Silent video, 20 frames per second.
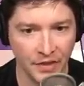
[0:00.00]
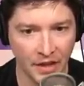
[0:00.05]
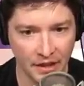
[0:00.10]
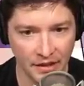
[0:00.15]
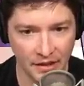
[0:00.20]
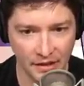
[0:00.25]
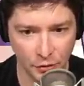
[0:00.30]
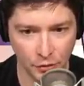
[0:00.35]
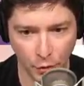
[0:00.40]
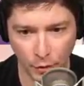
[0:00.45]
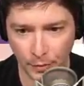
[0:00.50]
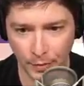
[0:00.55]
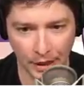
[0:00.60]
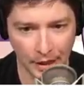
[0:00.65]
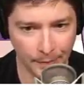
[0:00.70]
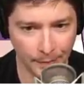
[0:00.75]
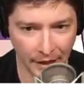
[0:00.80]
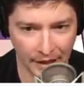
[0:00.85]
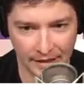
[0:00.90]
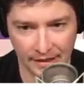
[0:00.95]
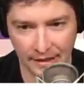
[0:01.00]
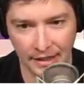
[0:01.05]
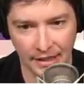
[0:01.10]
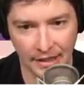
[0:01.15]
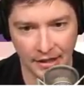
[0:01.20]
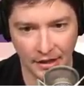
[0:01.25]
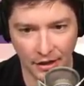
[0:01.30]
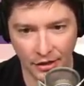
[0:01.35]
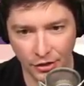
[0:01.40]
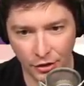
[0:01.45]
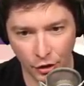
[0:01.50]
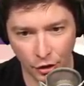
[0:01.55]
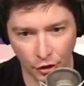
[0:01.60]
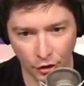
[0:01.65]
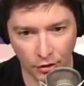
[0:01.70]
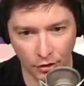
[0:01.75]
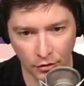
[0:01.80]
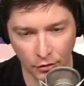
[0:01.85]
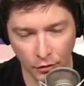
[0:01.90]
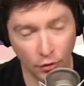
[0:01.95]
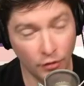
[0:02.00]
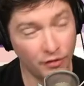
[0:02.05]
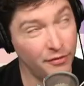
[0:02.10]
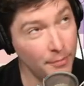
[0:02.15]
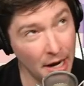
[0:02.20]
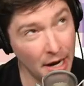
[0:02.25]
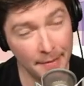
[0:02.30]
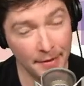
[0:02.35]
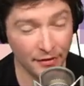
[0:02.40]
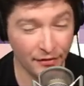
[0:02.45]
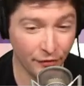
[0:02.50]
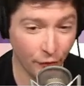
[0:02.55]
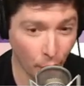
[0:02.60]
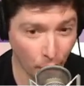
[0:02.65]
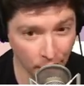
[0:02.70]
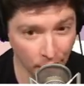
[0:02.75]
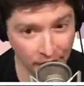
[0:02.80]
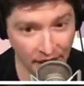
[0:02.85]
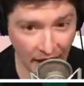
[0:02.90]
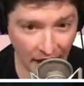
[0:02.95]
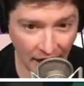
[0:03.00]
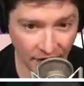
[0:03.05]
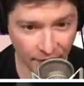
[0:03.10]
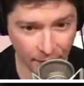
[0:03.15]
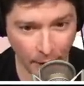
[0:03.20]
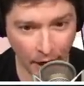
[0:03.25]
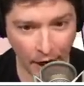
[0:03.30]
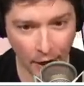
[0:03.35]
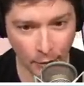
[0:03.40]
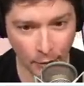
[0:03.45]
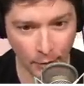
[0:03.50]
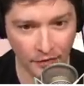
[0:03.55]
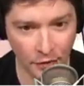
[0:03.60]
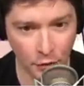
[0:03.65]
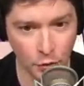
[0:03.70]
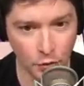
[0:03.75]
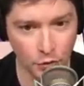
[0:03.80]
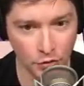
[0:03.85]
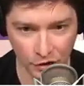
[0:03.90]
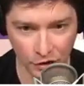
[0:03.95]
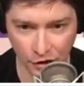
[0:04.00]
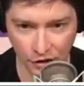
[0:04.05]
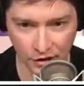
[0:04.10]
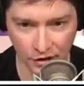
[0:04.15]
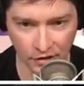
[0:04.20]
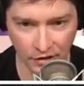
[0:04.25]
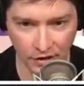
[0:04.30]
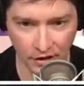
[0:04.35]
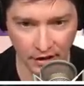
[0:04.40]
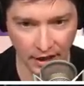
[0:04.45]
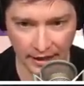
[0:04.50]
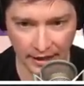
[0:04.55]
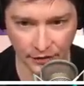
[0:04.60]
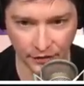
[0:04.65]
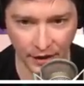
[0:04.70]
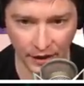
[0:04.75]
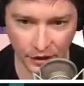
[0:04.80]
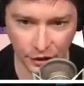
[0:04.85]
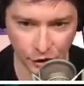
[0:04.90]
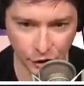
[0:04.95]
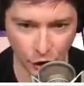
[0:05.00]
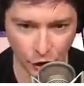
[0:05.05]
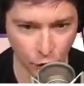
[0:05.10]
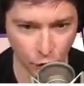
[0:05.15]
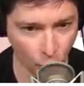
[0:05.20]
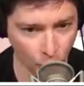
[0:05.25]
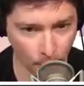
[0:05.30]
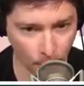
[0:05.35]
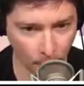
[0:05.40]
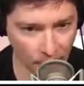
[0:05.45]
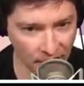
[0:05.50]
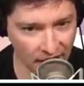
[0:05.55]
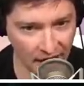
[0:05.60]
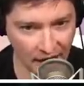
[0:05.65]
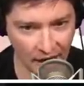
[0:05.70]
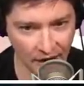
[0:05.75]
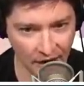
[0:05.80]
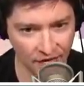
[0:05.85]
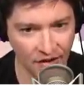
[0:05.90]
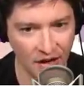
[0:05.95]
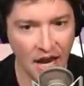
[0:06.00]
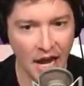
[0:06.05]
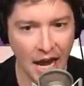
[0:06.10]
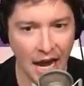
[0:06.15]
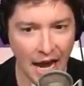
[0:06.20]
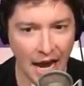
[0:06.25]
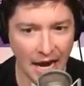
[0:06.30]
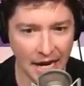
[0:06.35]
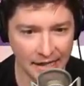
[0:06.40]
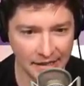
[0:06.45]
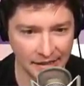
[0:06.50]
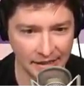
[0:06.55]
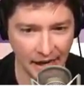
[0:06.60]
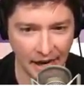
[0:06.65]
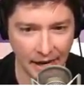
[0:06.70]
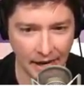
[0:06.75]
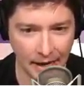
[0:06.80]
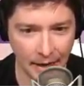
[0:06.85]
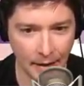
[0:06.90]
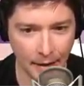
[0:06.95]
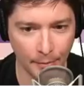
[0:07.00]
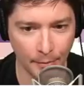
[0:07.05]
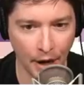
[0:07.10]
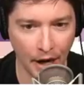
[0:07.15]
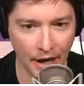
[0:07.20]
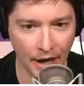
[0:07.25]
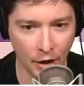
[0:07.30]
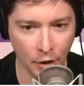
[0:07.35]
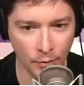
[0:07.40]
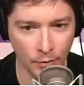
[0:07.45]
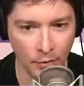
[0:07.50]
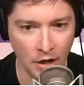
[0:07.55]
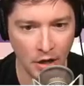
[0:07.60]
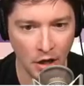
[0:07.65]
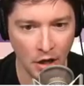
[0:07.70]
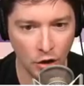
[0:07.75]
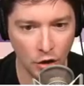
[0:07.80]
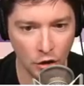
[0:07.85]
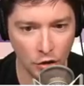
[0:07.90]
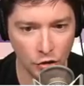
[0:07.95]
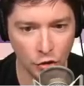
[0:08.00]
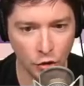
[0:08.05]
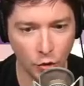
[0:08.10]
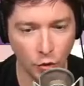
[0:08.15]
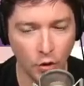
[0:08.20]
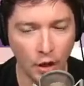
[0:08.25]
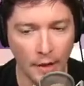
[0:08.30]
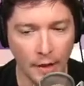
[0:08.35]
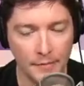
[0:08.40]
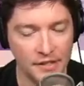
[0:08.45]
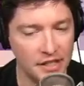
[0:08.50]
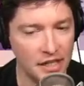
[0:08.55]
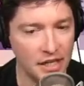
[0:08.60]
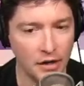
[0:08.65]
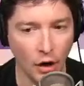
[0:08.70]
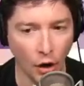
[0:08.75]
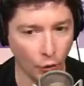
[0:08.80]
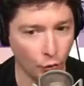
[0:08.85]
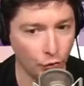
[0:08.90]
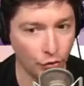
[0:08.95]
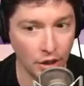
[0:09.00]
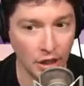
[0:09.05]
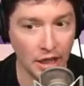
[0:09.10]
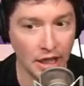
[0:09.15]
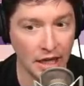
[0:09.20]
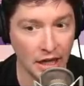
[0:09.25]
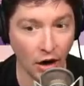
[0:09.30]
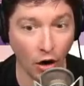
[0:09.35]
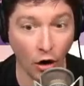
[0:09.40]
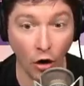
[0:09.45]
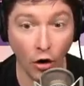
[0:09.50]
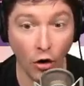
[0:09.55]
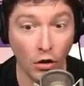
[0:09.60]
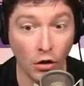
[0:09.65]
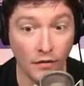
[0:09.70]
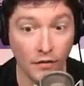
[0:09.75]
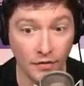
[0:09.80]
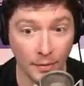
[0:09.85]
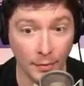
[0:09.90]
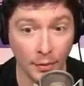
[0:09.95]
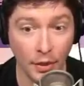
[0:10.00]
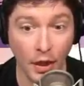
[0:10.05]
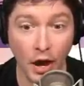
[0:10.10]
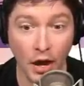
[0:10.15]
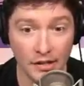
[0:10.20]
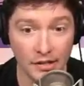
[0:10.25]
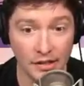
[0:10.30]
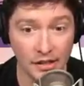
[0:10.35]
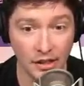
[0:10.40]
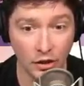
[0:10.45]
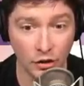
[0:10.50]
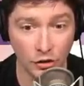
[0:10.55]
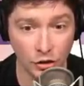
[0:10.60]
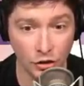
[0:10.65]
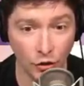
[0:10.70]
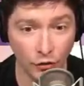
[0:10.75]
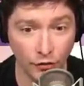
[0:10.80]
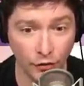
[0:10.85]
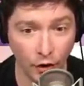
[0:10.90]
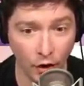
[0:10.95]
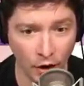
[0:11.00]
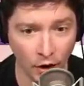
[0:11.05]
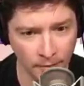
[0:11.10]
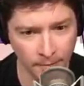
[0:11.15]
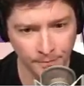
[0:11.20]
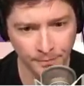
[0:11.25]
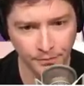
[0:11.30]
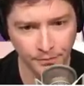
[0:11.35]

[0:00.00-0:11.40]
This would be basically the third or maybe fourth cave biome if you just classify just a normal cave as a biome. Looks cool. I'm seeing really all of the blocks here so far.